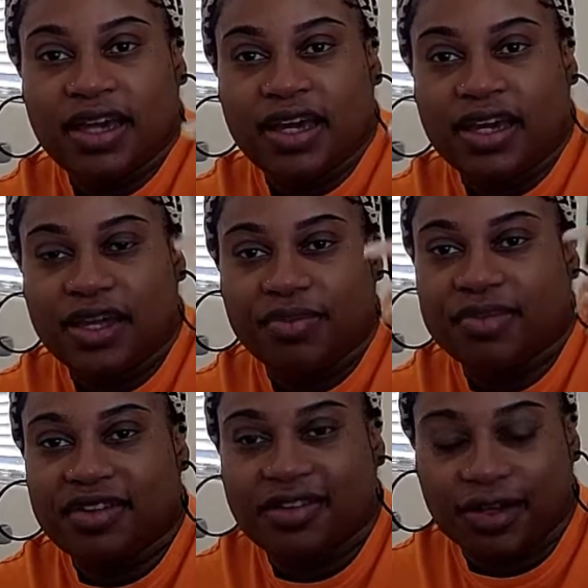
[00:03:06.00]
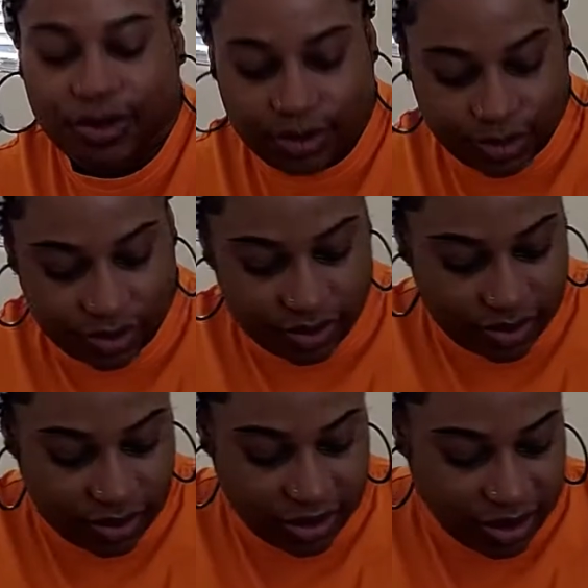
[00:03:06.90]
Um, so
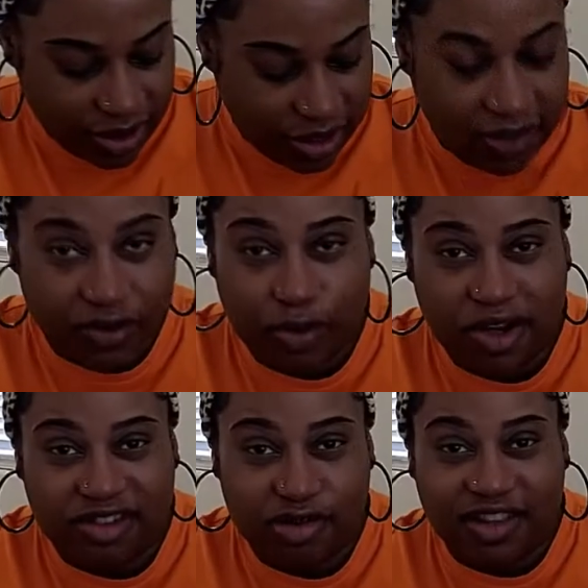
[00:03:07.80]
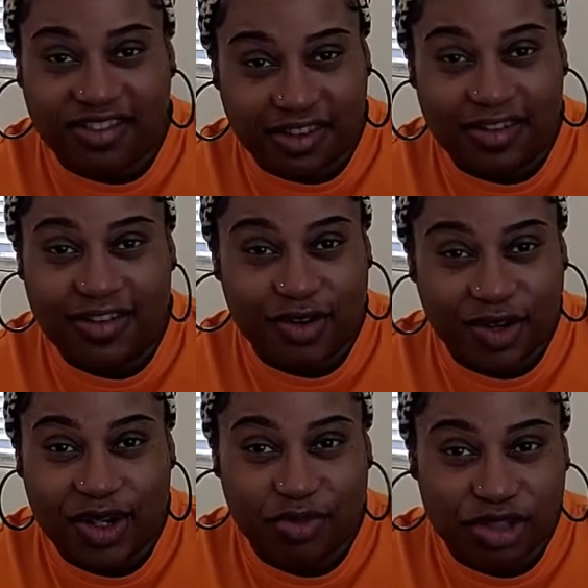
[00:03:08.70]
if it works with the C C
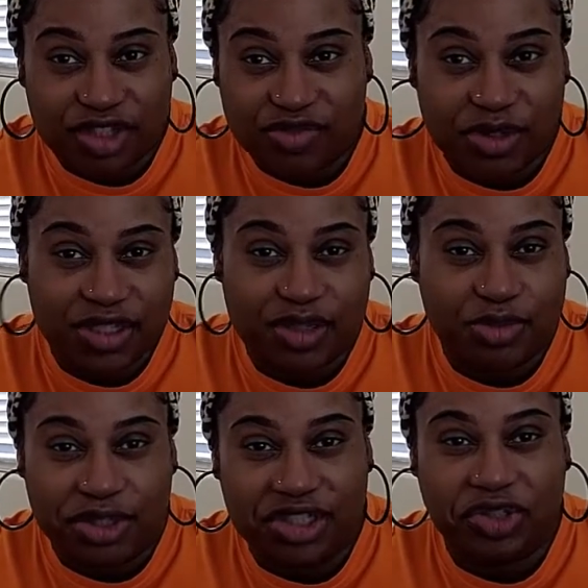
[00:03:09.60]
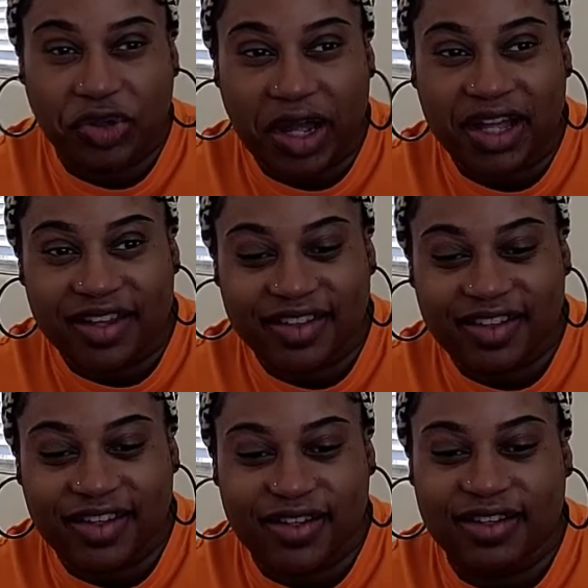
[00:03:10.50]
cream, which is meant to moisturize
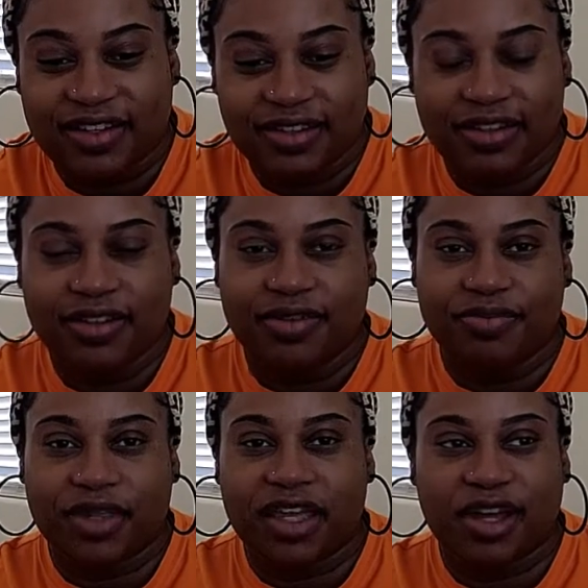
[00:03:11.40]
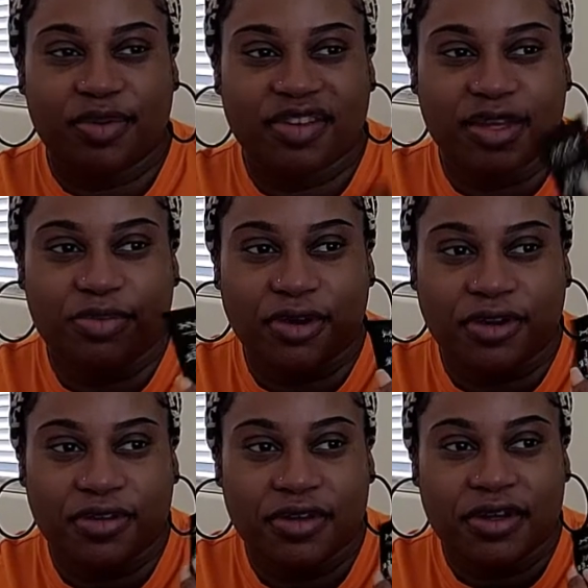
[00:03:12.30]
and um, it helps keep
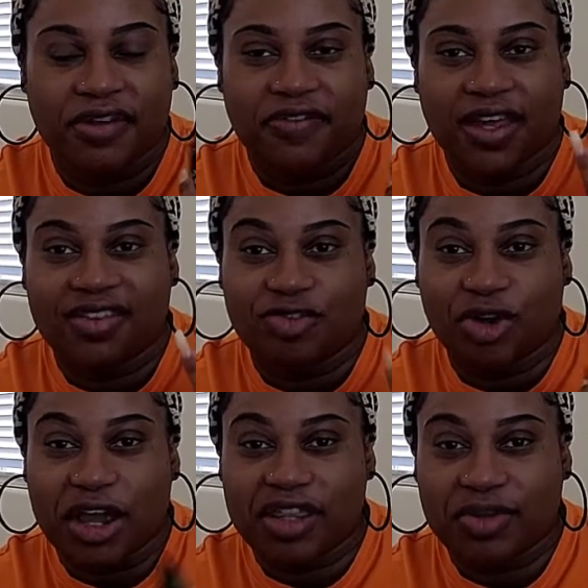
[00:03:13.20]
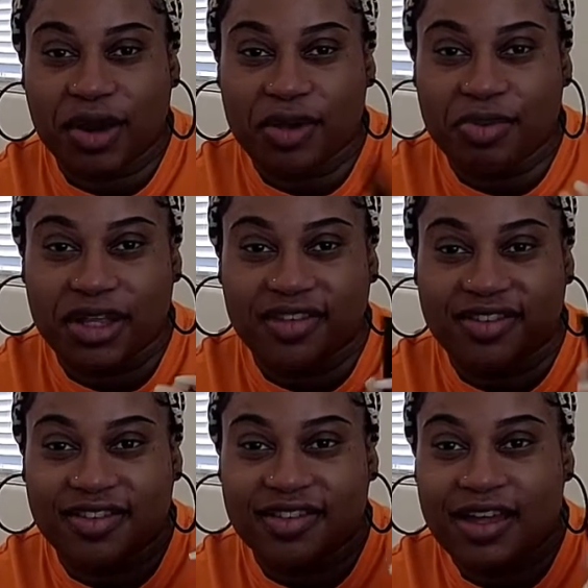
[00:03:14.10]
your face dry in the right
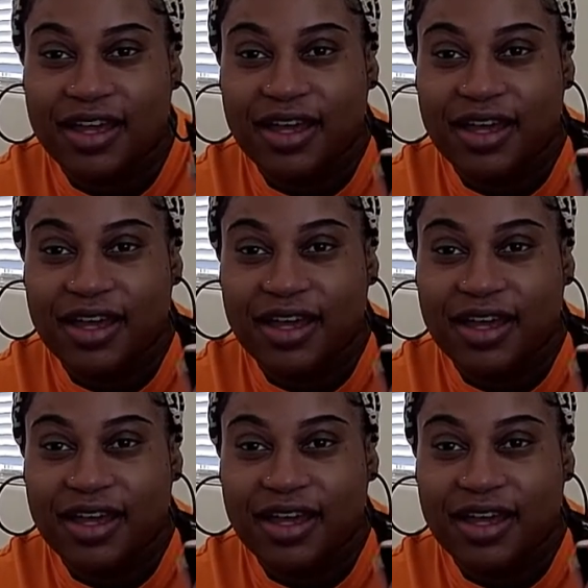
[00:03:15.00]
places,